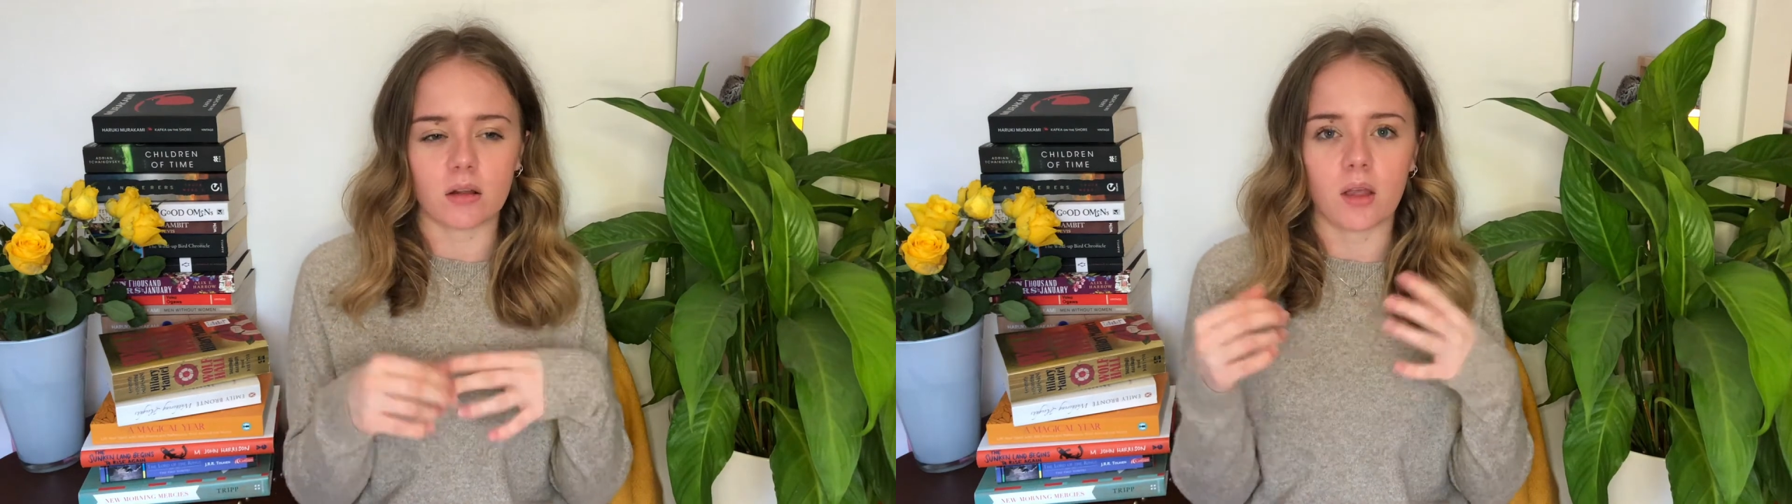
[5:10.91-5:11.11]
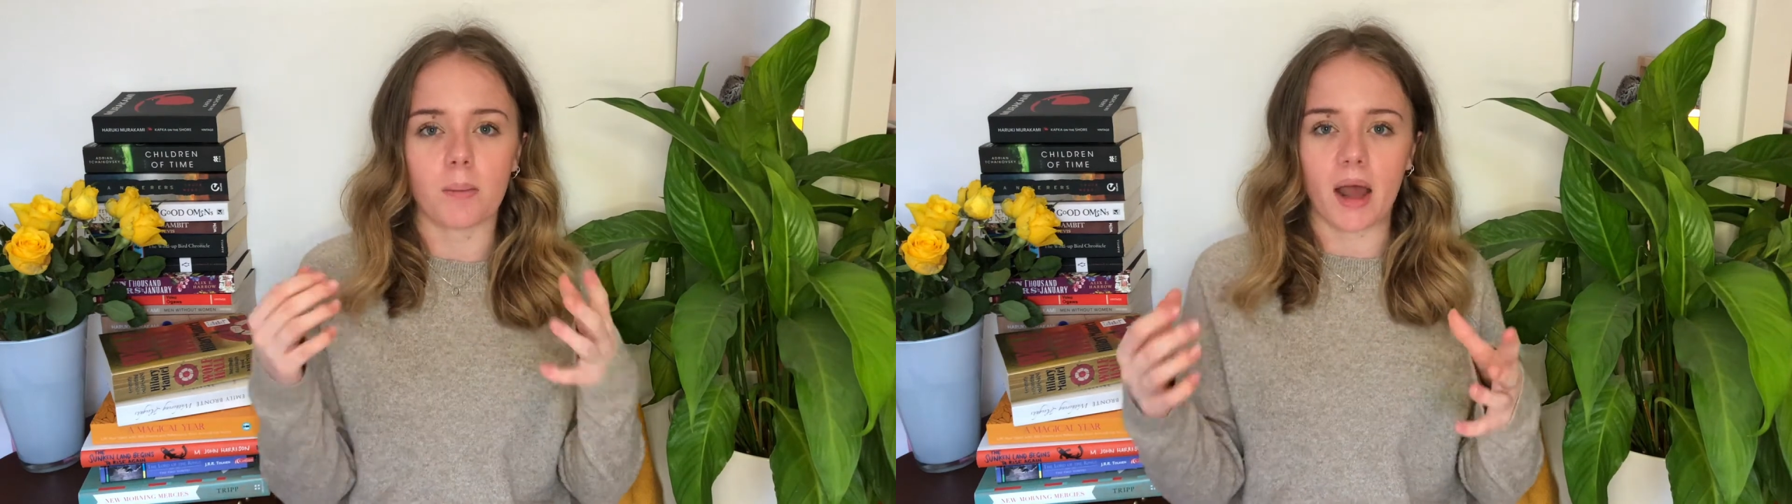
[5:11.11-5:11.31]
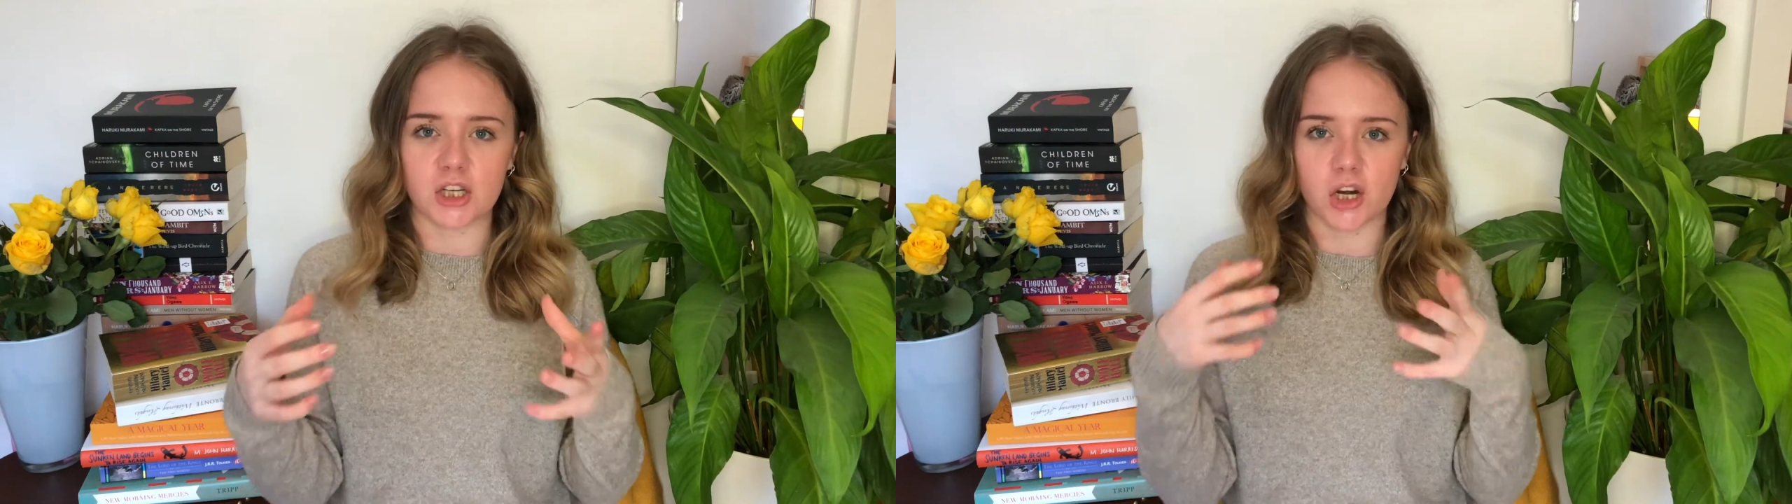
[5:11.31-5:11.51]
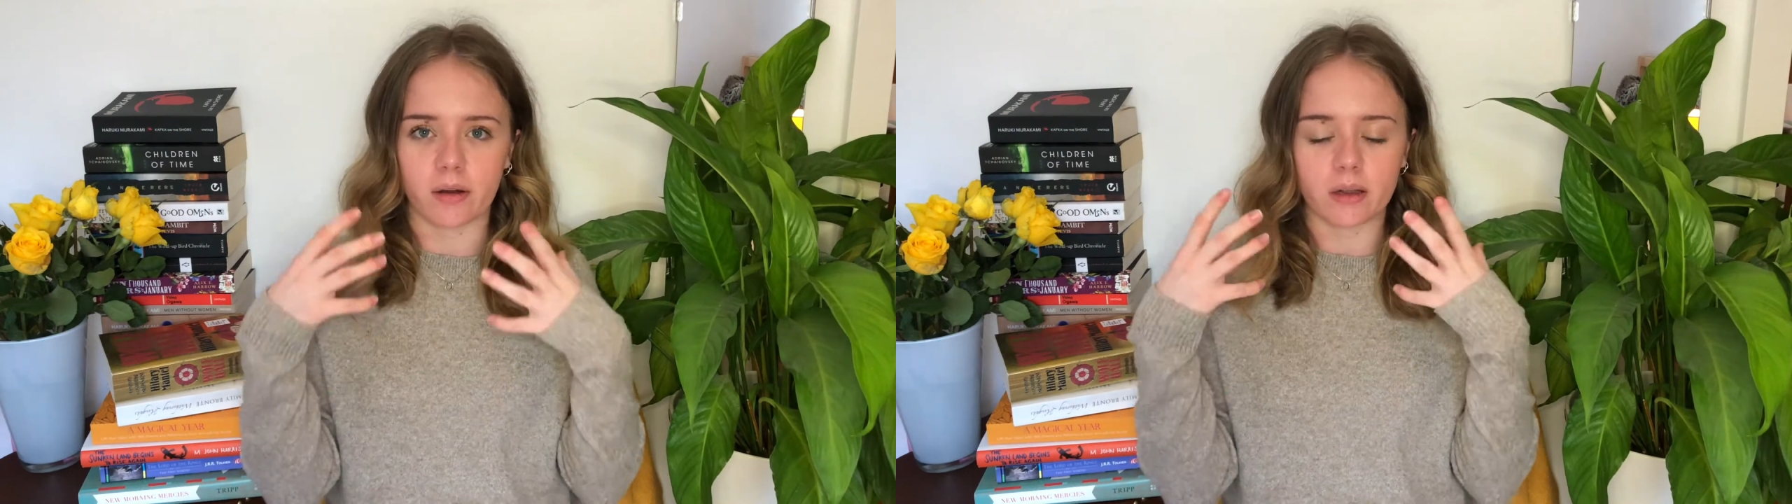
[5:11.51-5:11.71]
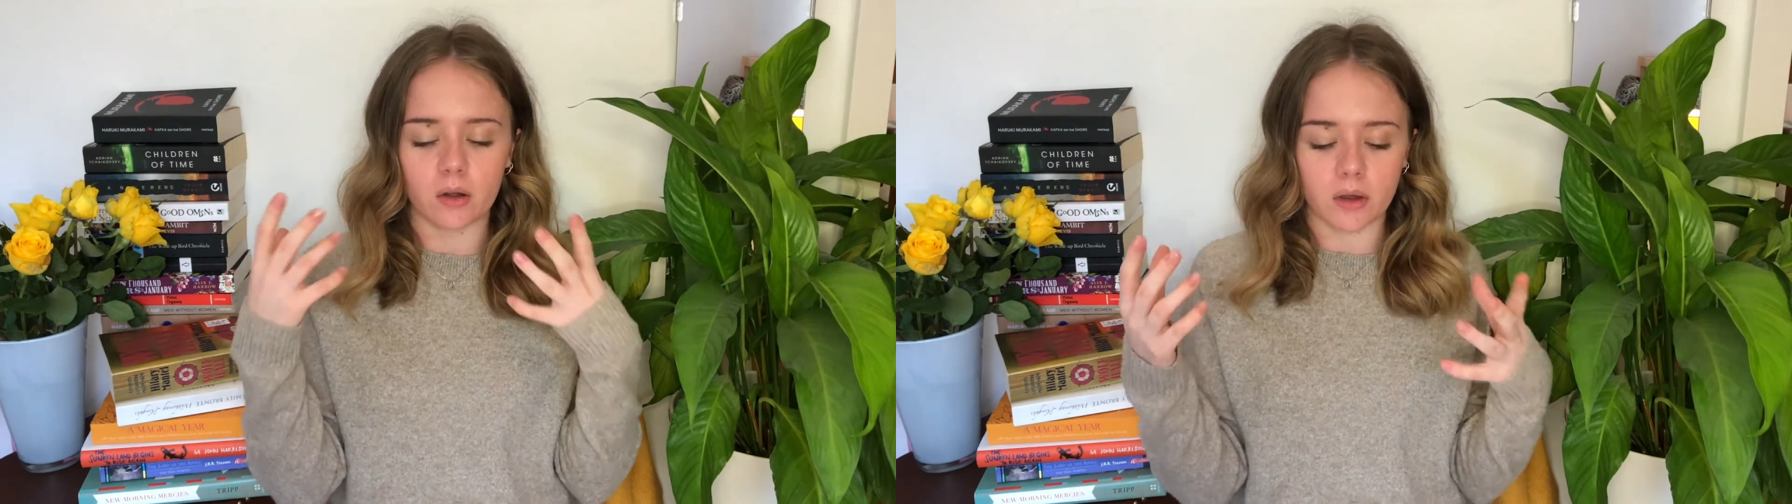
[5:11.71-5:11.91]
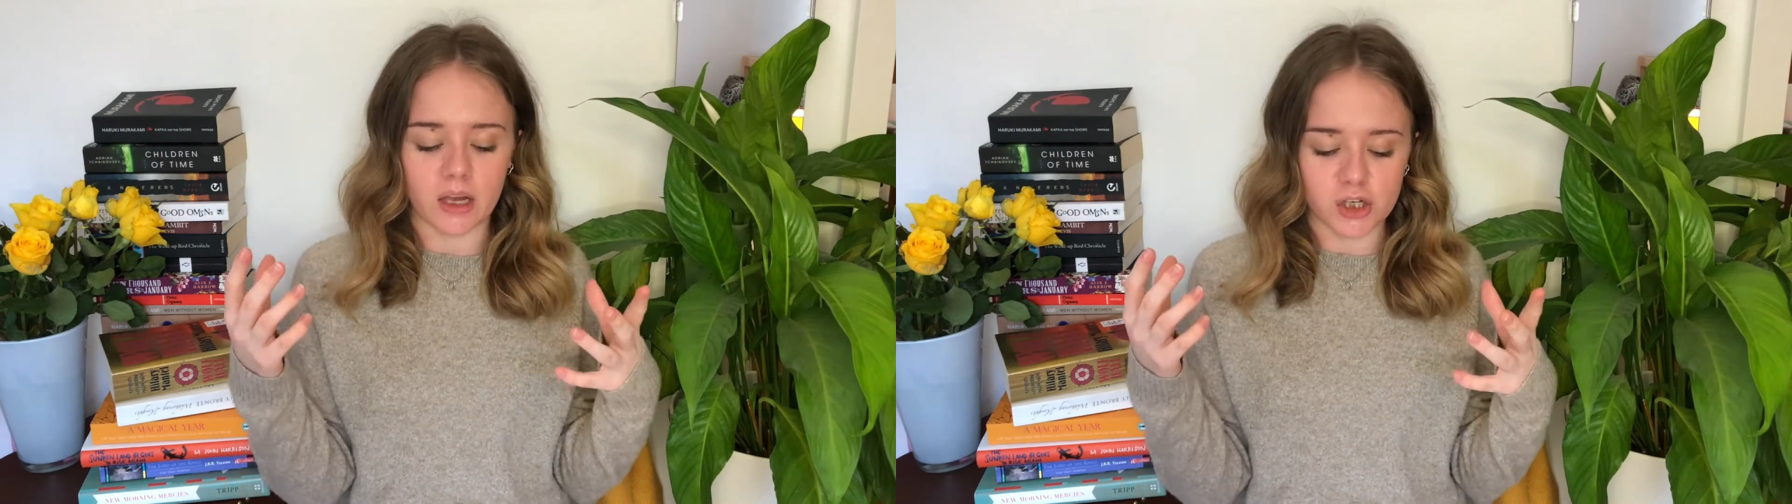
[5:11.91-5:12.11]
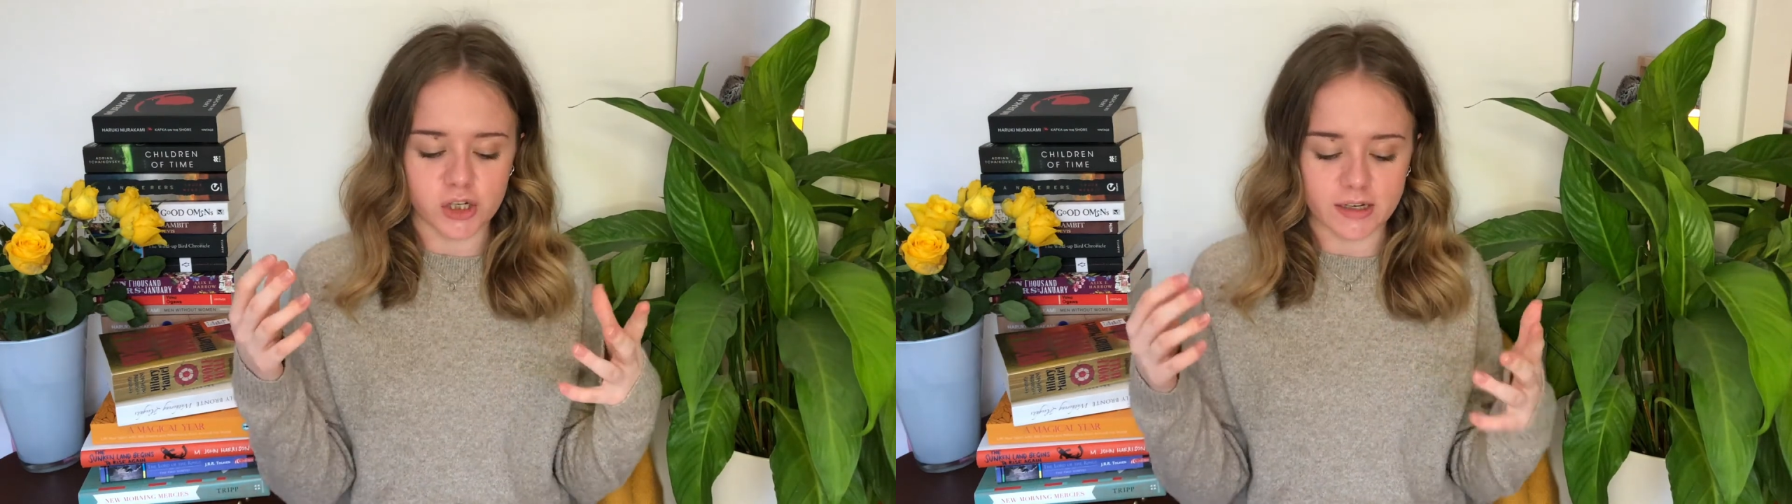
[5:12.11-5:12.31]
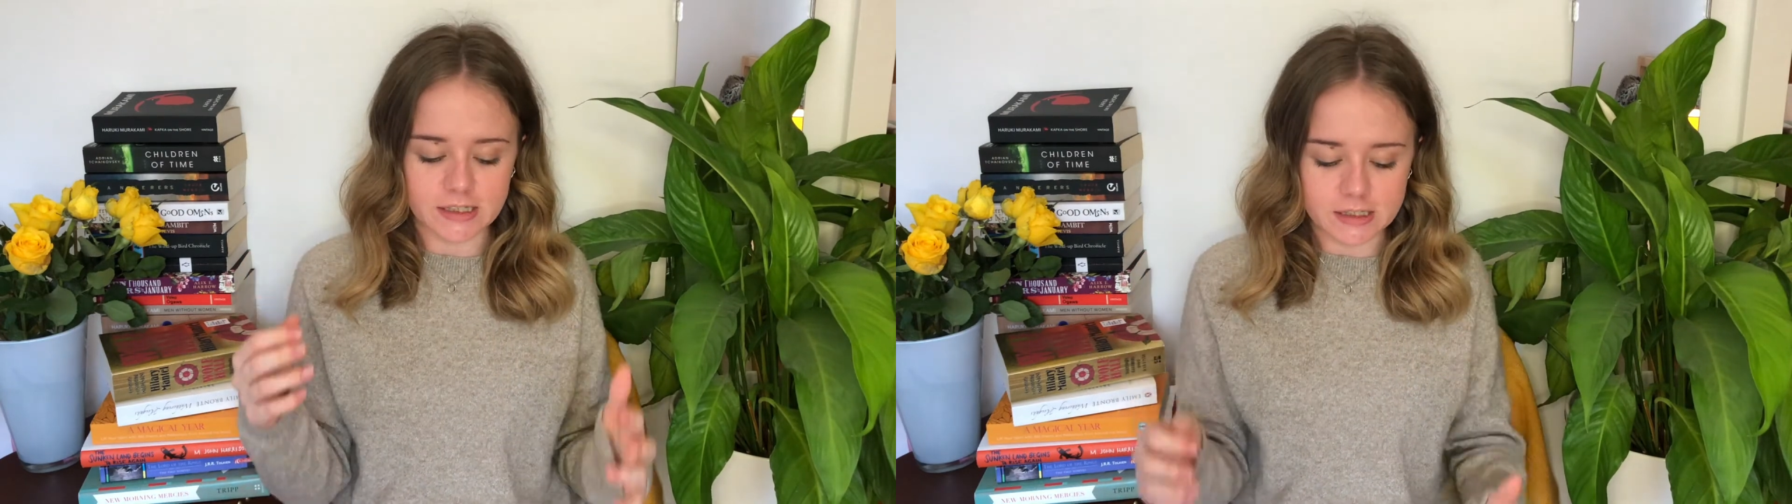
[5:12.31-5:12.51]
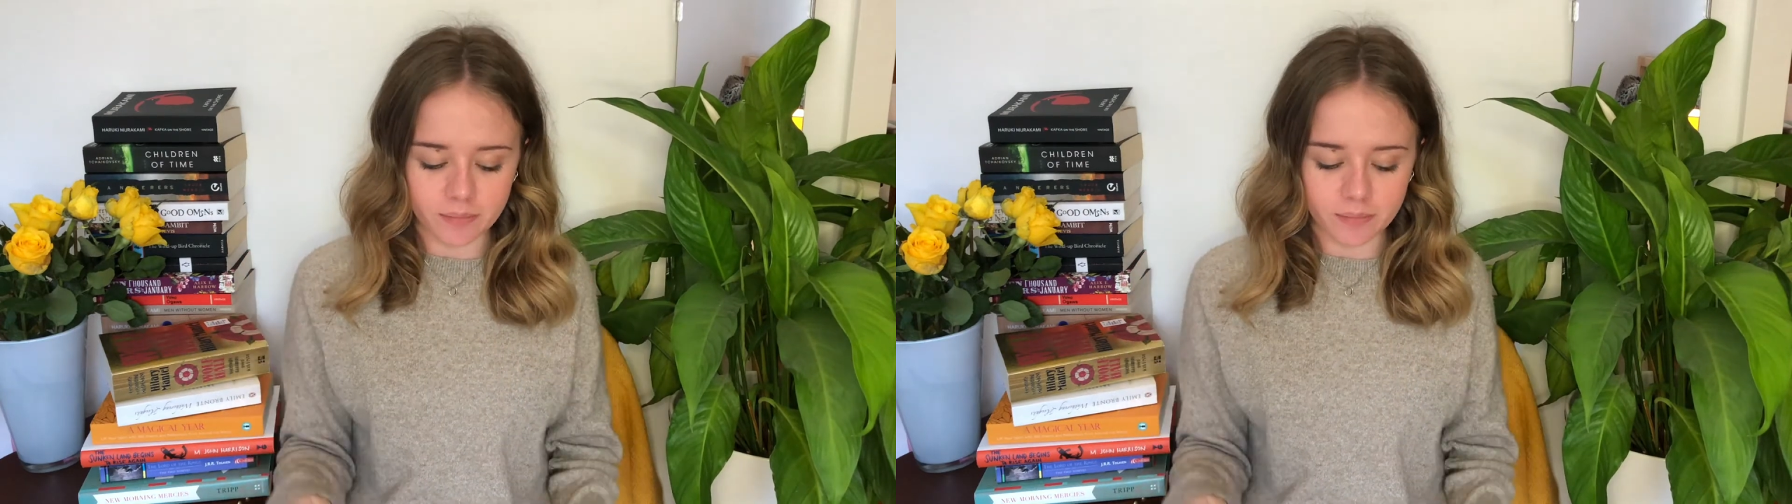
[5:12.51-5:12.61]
imaginary locations.